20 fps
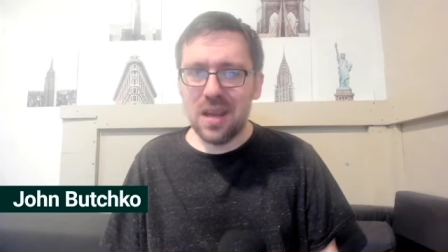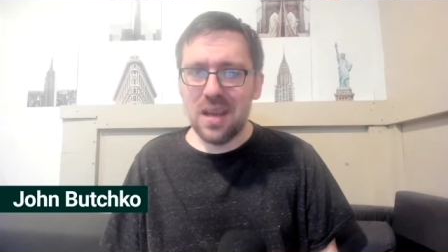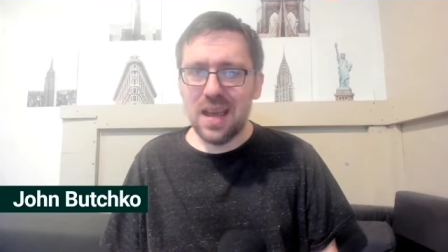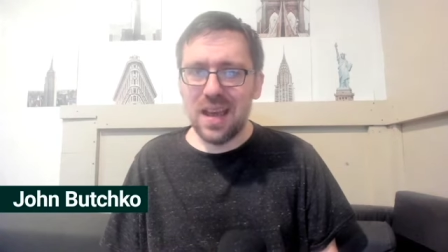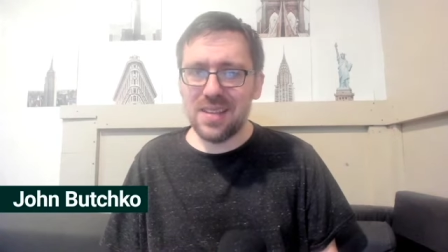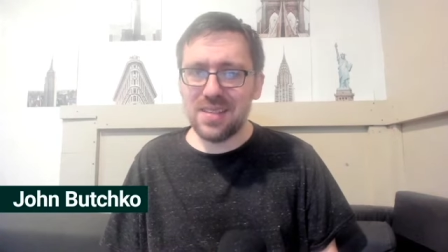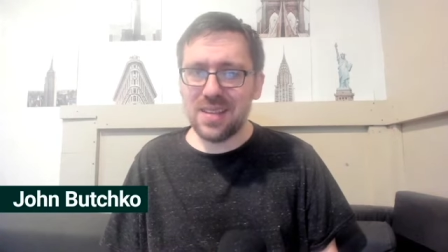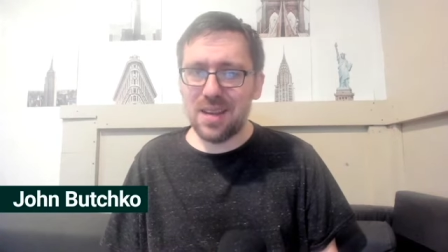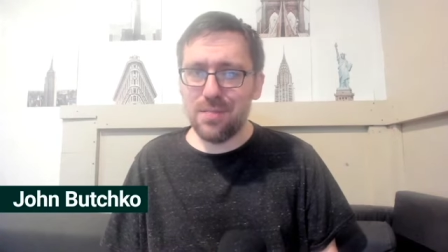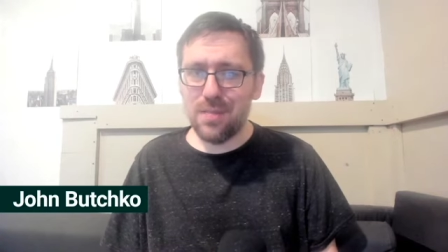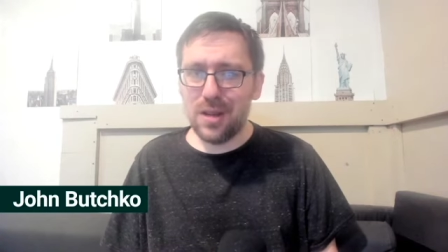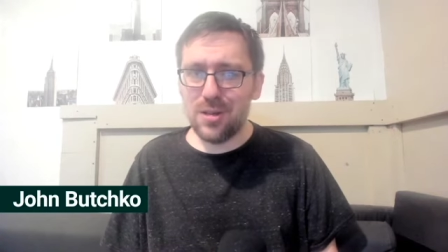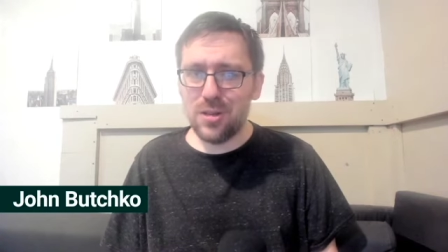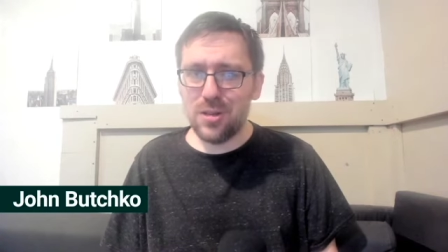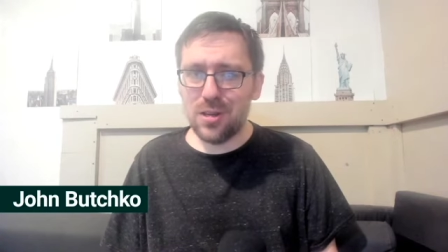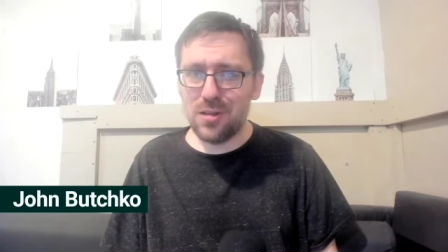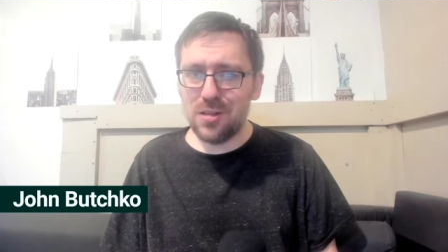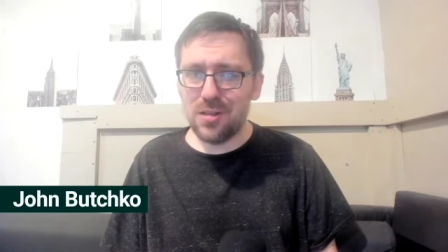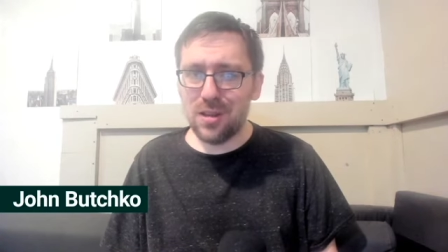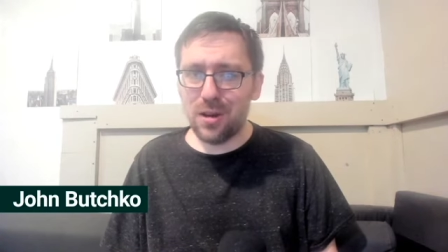As I
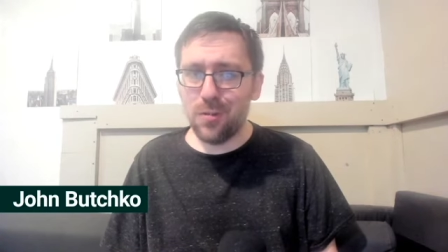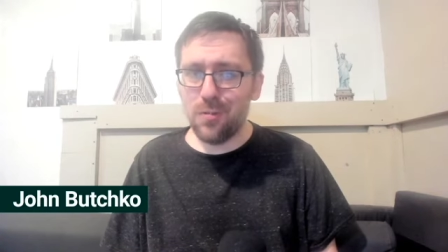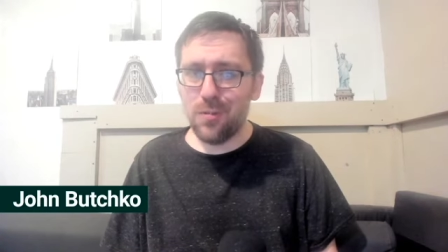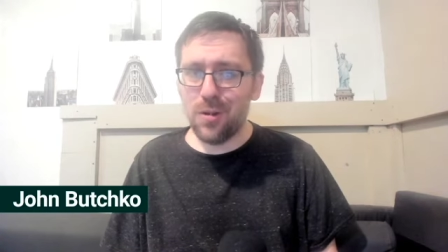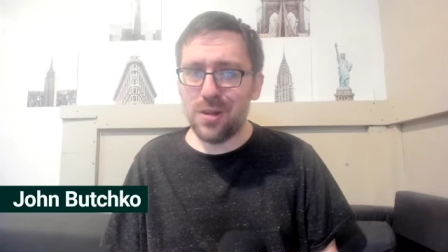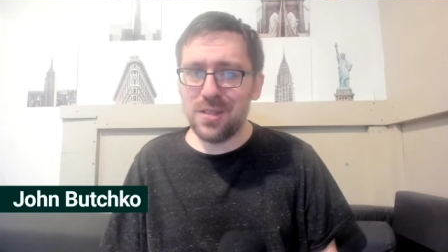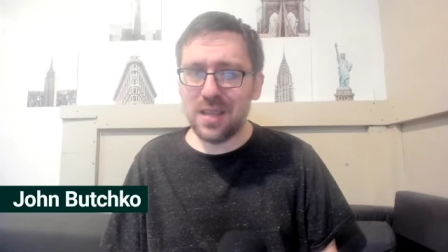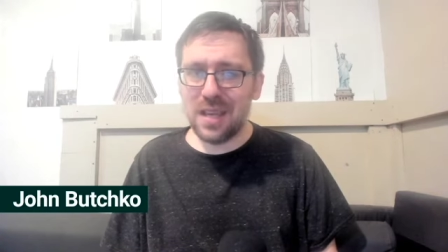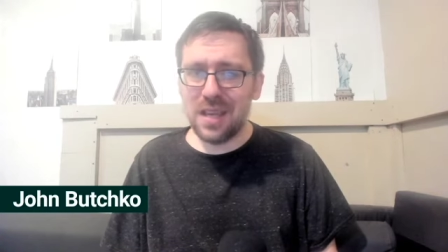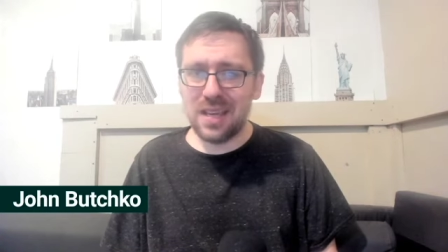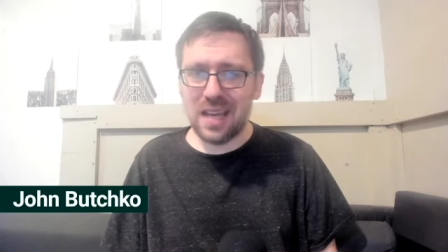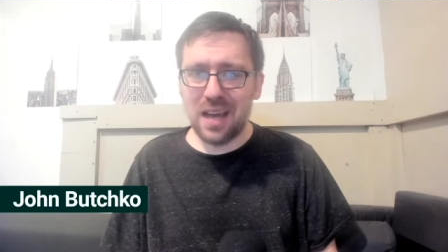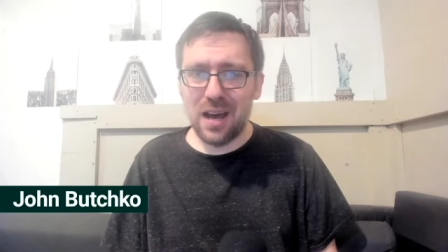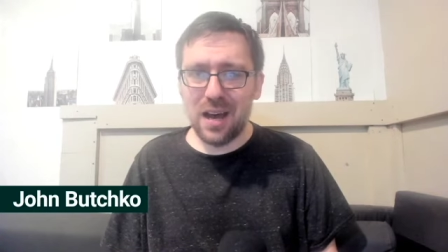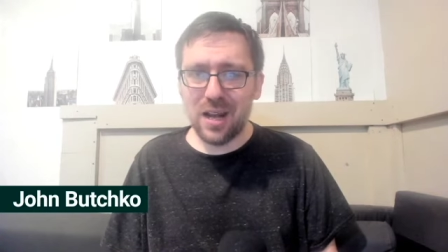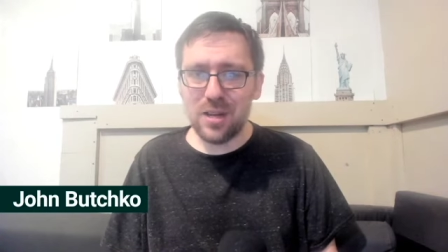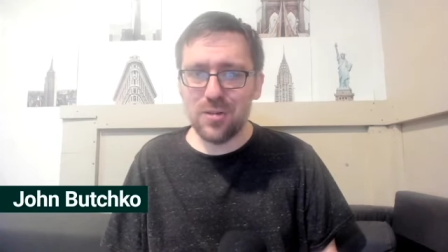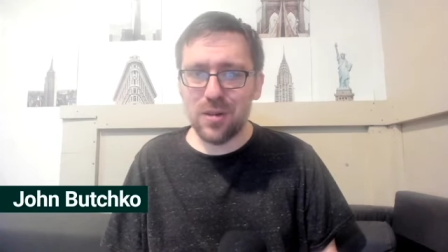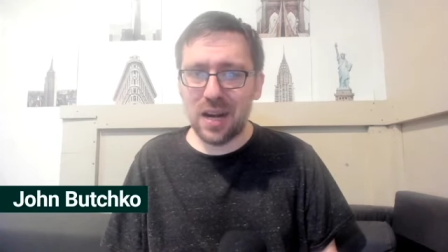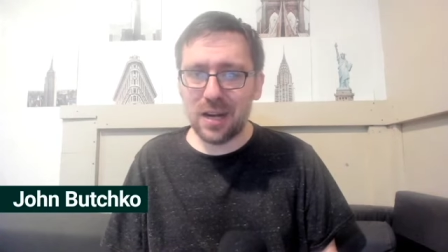mentioned, there was a
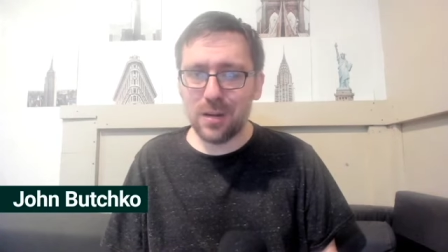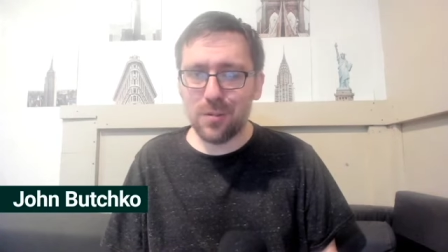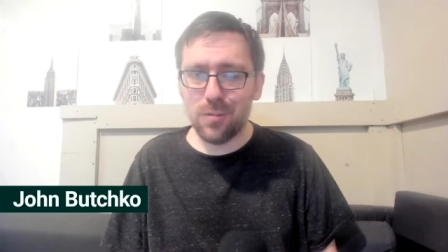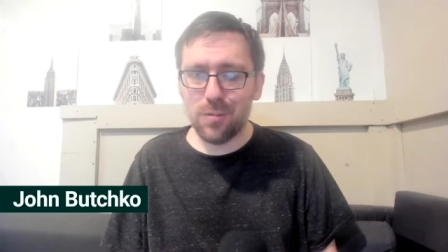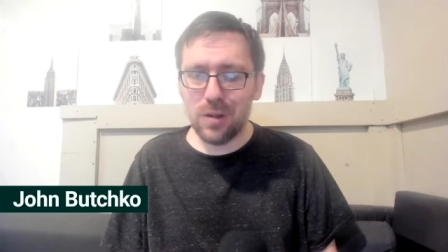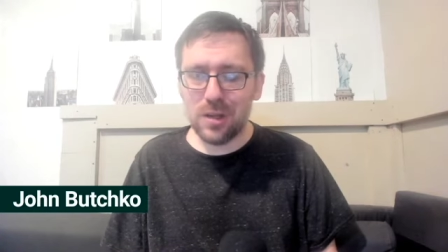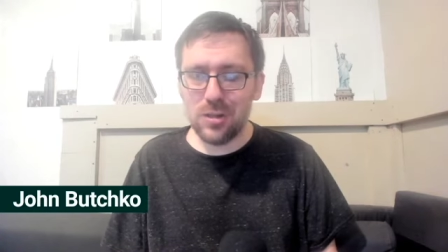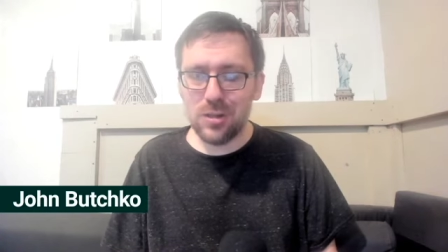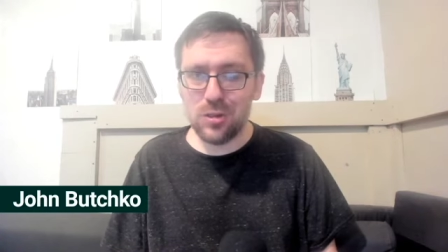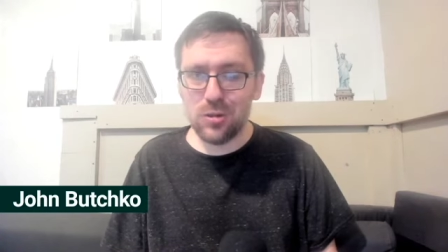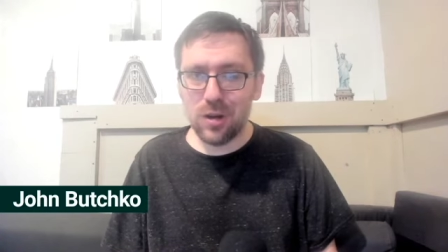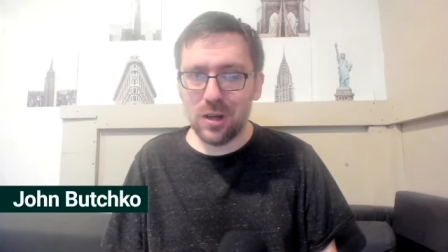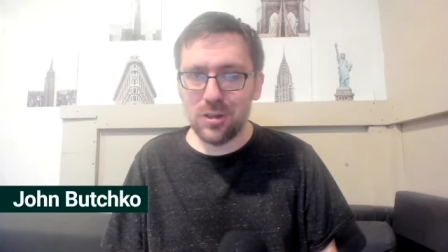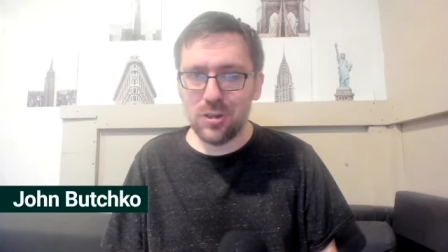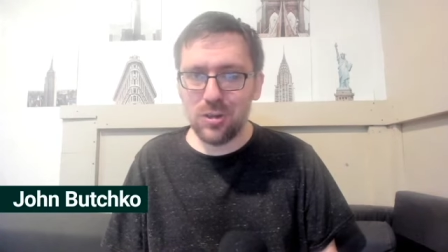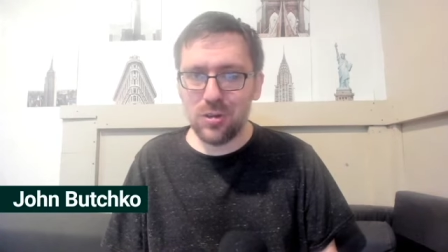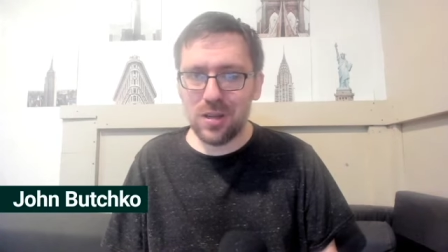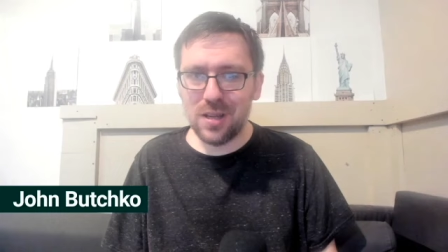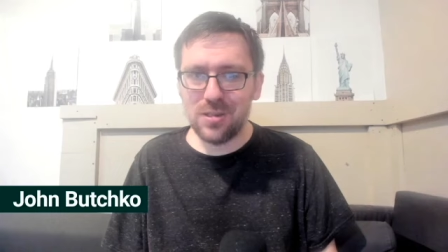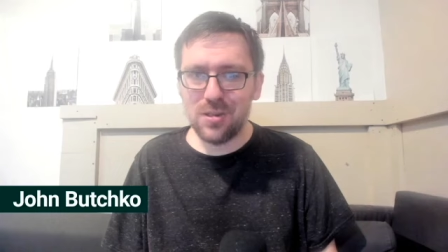contract
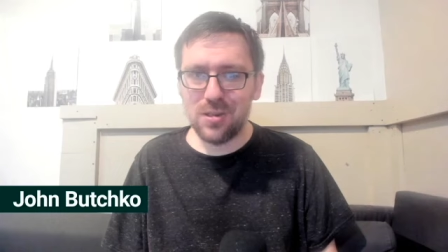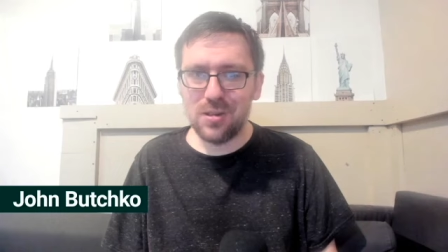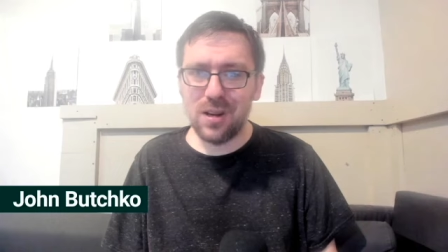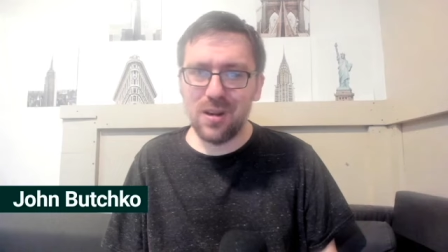restructure yesterday,